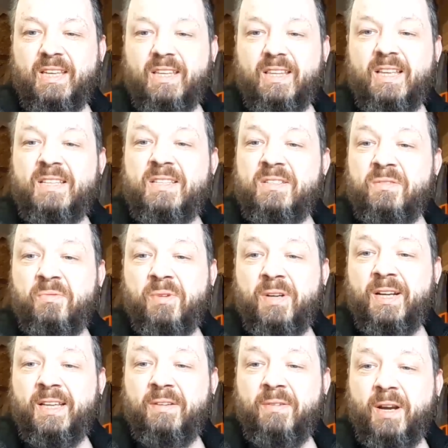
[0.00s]
This is a
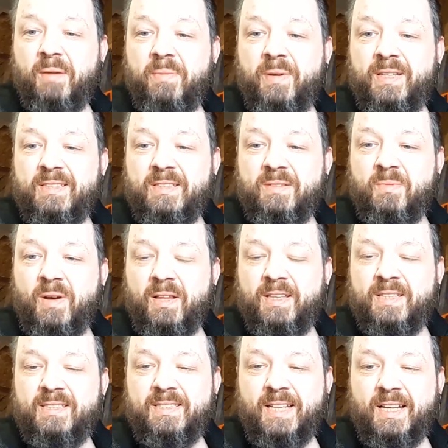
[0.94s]
really great piece as well,
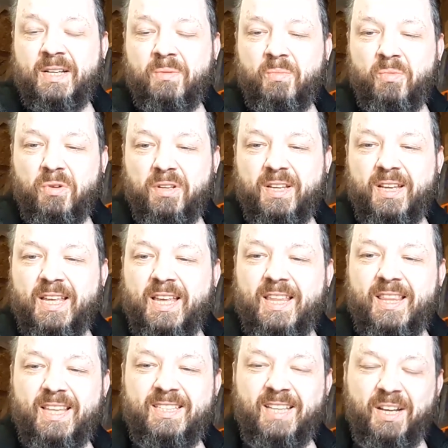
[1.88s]
this second one.
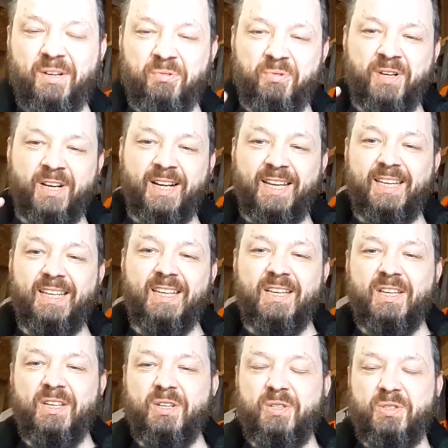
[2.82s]
It's like really
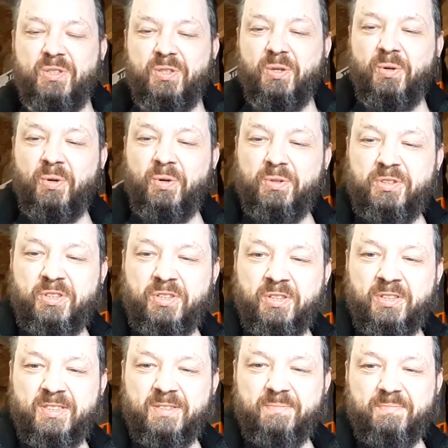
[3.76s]

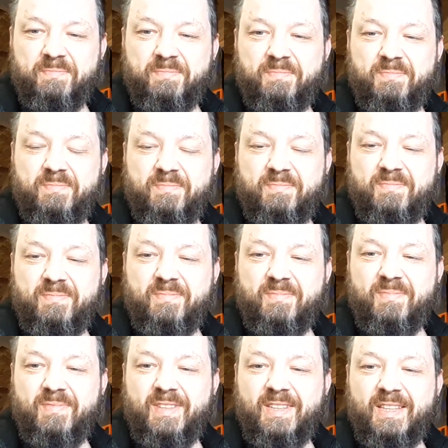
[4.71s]
tortured,
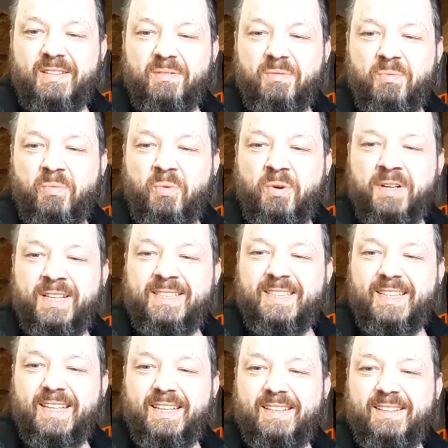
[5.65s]
what is
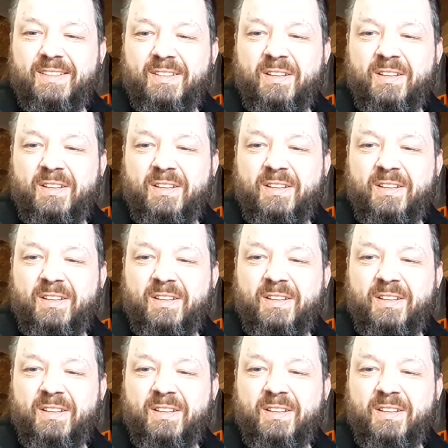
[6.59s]
it?